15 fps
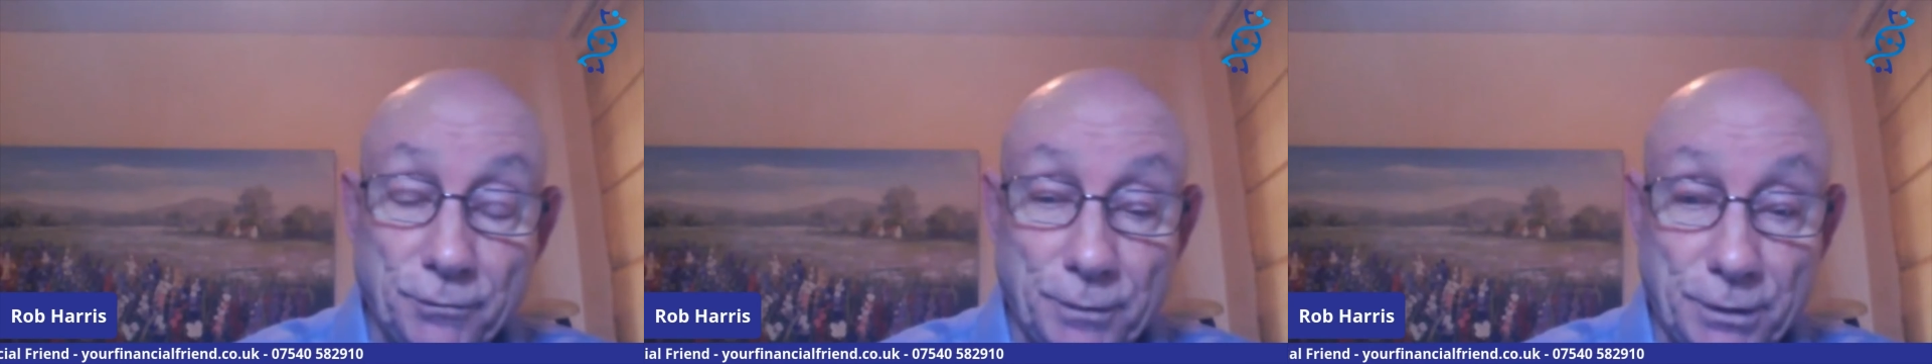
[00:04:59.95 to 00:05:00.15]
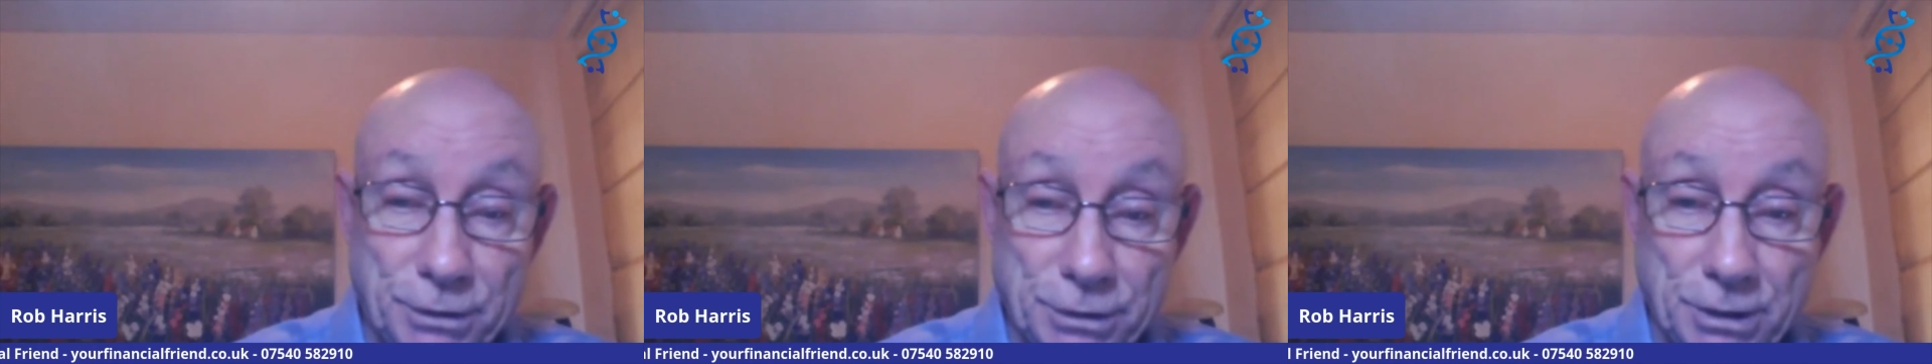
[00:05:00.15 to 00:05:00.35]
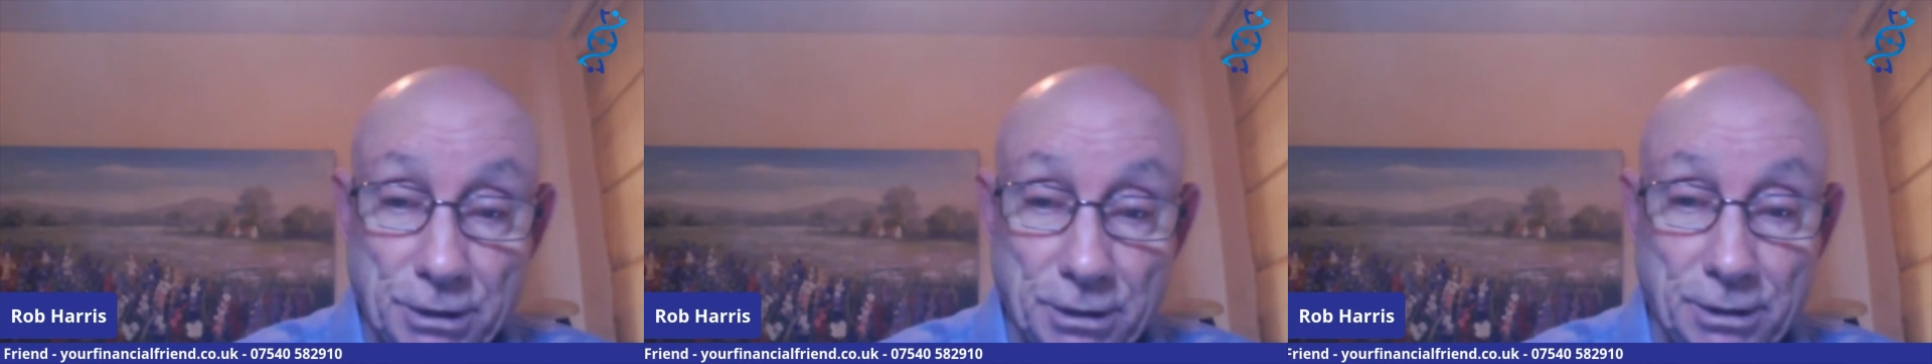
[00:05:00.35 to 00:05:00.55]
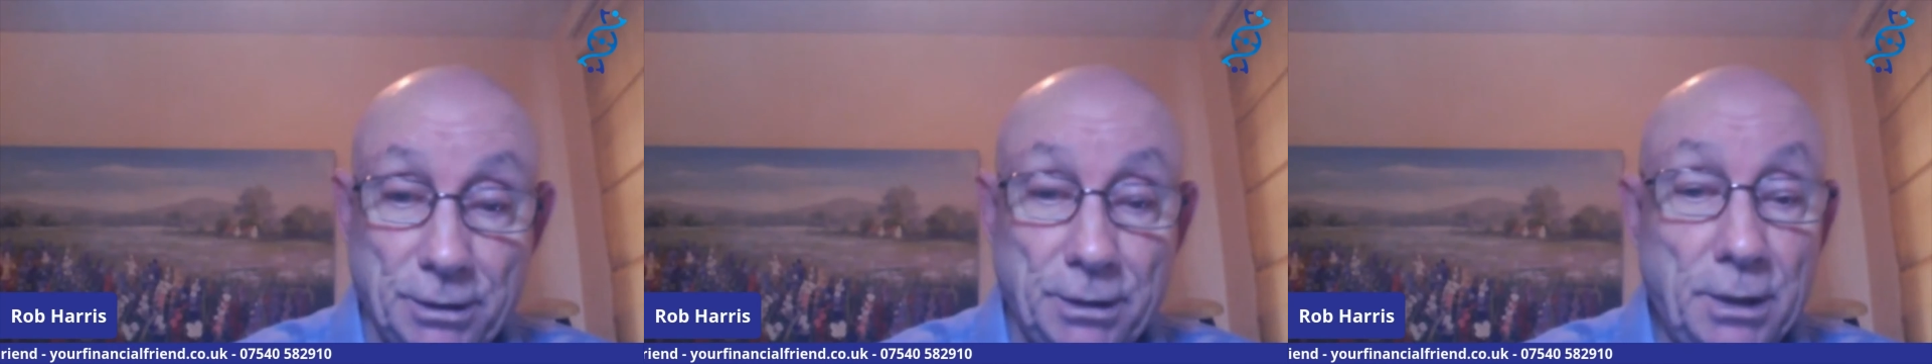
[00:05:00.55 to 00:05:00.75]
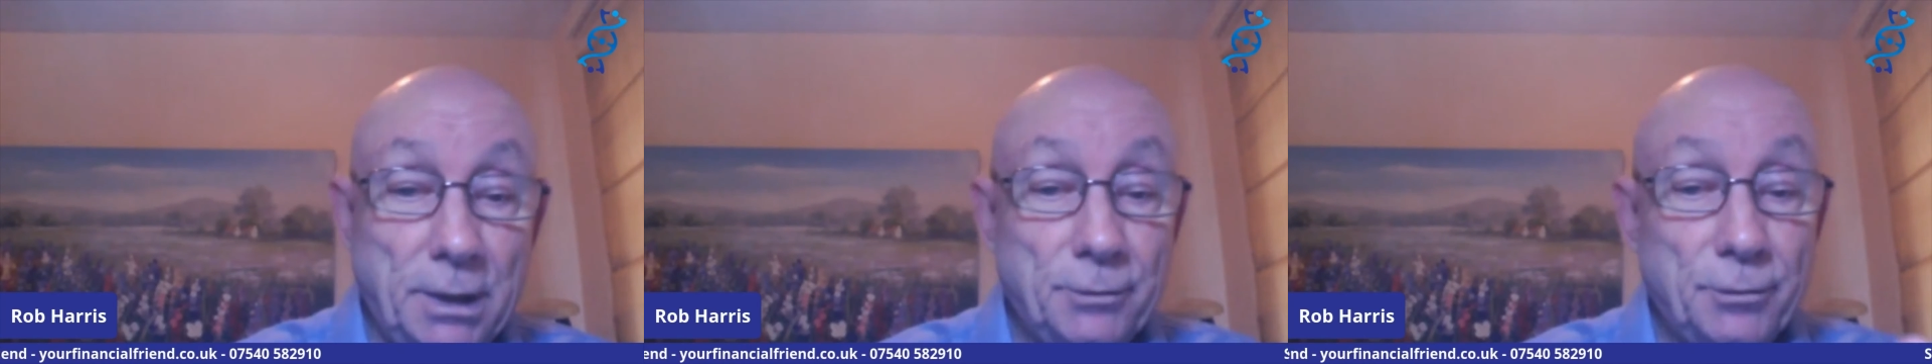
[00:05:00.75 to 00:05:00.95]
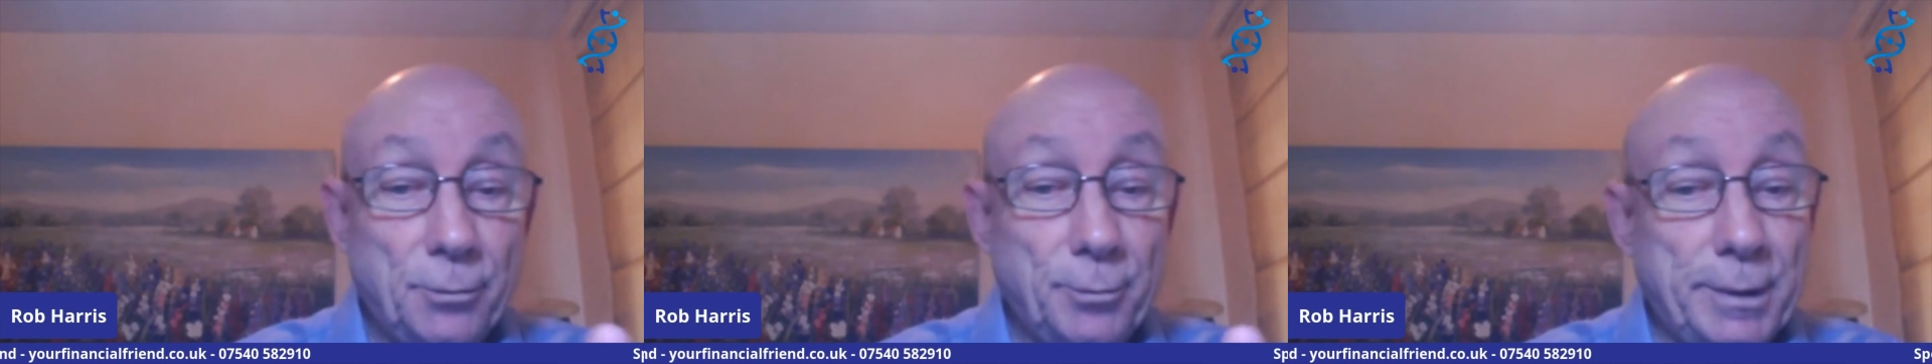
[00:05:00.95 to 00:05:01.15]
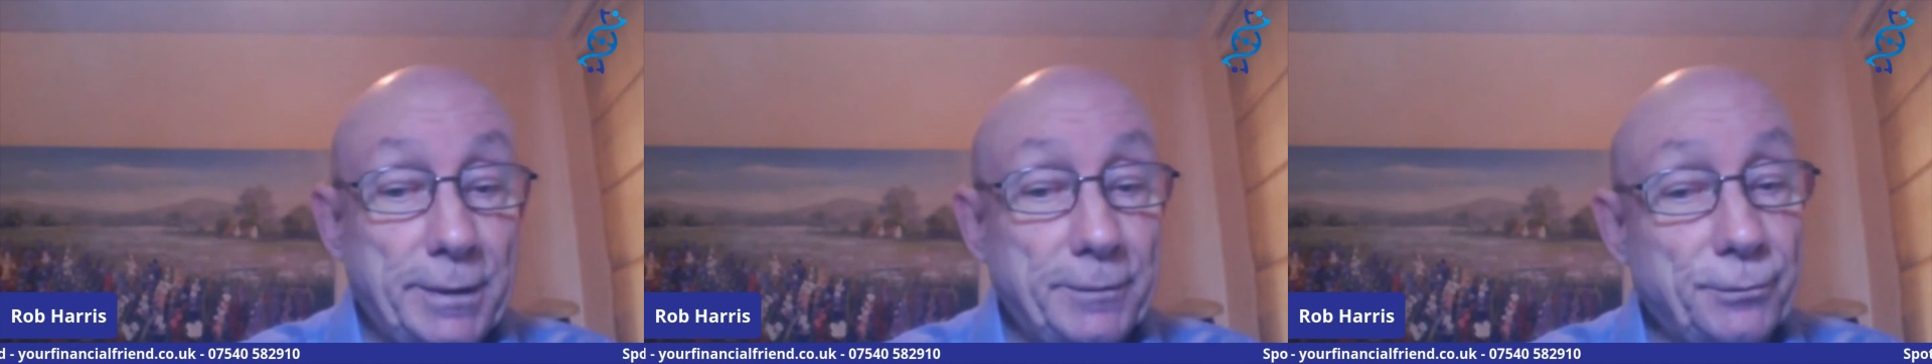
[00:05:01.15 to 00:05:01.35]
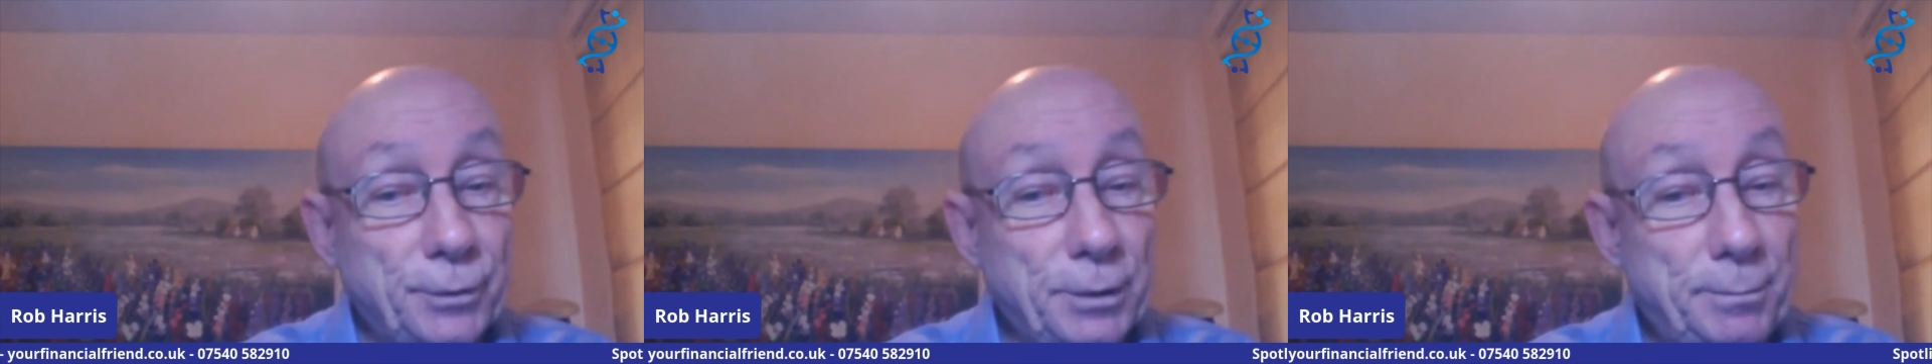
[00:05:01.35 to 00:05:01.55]
of return from
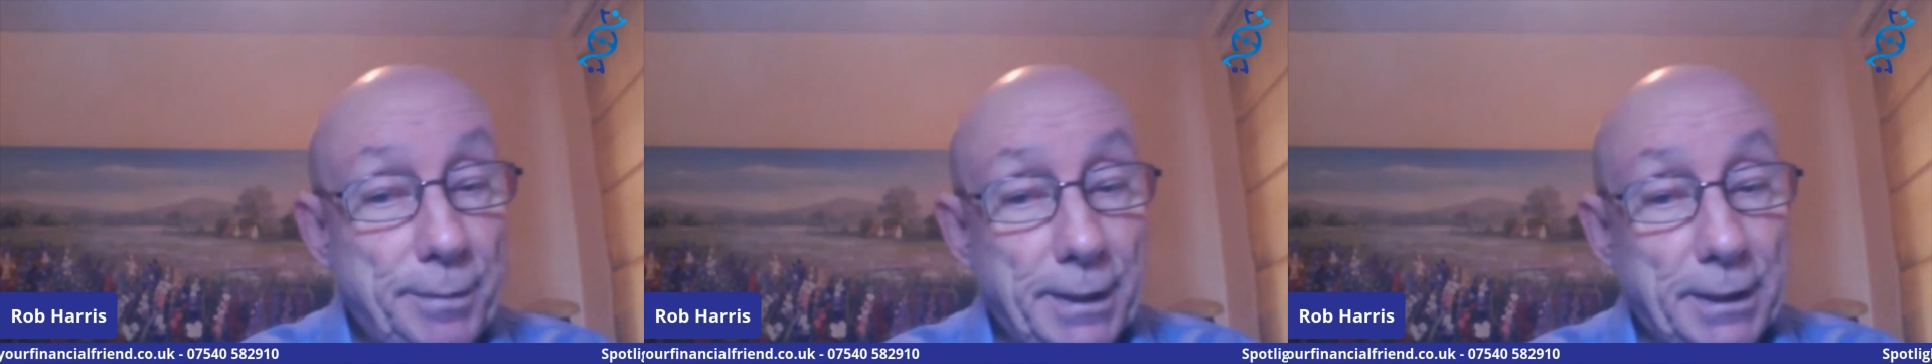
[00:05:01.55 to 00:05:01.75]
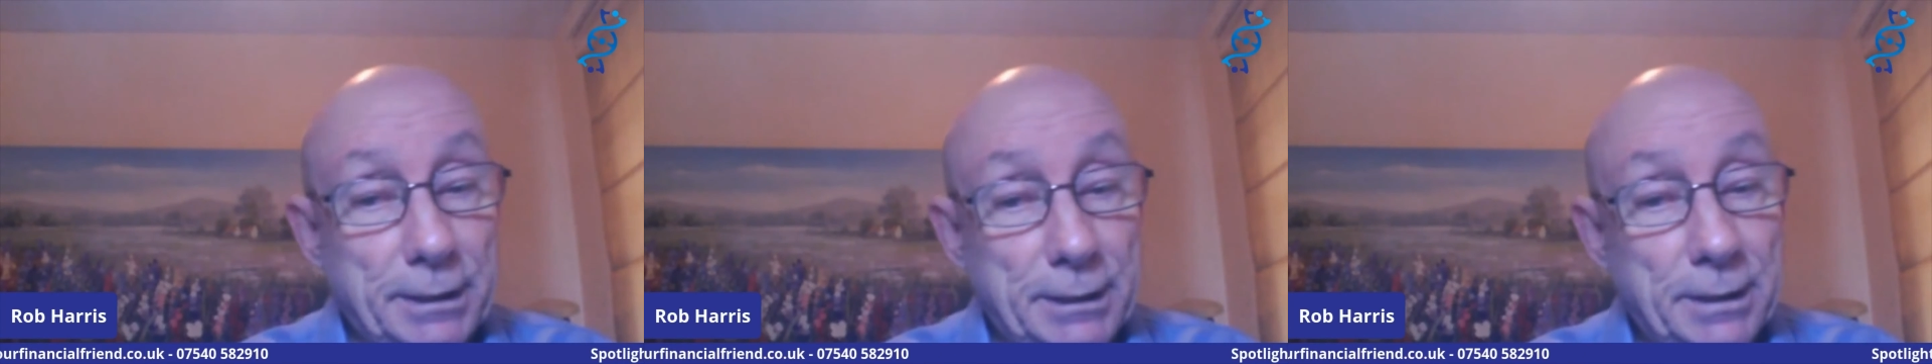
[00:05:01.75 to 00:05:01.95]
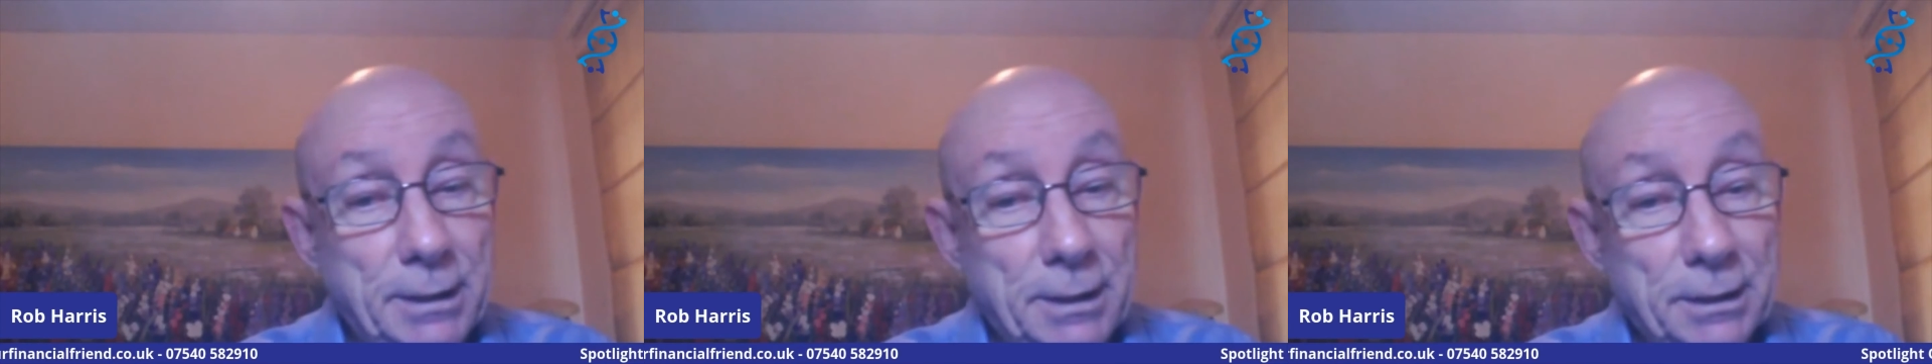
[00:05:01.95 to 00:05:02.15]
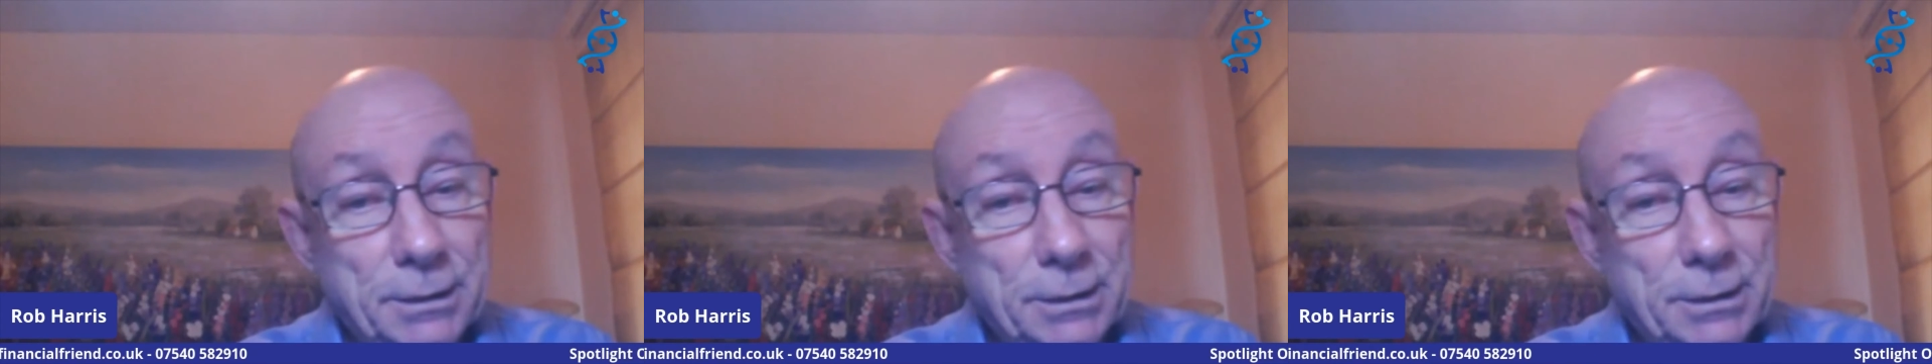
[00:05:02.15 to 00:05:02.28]
every penny